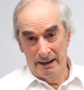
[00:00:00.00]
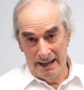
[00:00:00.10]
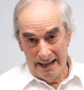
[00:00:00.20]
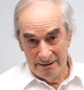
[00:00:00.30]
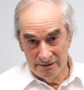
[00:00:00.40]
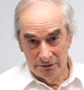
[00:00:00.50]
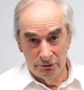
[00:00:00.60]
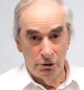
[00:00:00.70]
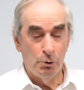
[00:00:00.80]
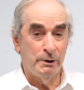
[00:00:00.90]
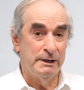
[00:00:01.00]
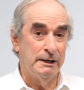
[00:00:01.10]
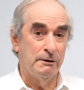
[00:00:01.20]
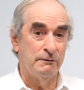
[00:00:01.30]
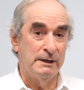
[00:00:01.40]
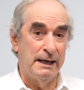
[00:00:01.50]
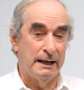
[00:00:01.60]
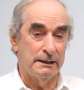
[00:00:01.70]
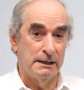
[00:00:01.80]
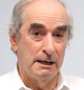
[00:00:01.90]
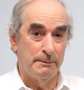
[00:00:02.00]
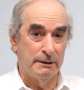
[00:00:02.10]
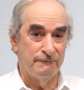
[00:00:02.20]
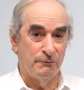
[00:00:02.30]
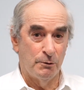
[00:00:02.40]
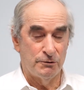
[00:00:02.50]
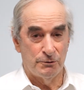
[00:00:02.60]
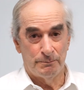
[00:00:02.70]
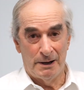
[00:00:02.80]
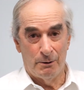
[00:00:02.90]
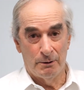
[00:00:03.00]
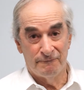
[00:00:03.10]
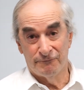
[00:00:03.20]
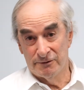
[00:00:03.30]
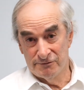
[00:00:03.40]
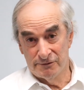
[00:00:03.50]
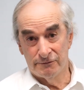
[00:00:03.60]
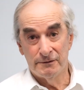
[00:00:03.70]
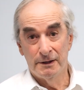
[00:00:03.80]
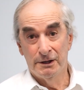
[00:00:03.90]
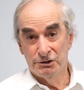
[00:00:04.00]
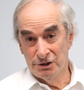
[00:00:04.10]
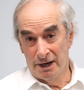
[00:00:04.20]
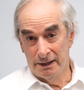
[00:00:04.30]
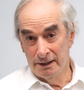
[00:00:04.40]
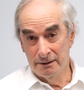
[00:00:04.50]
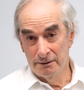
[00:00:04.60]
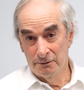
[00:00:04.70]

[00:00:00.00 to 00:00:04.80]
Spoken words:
has nowhere near the economic force or power of, for instance, China,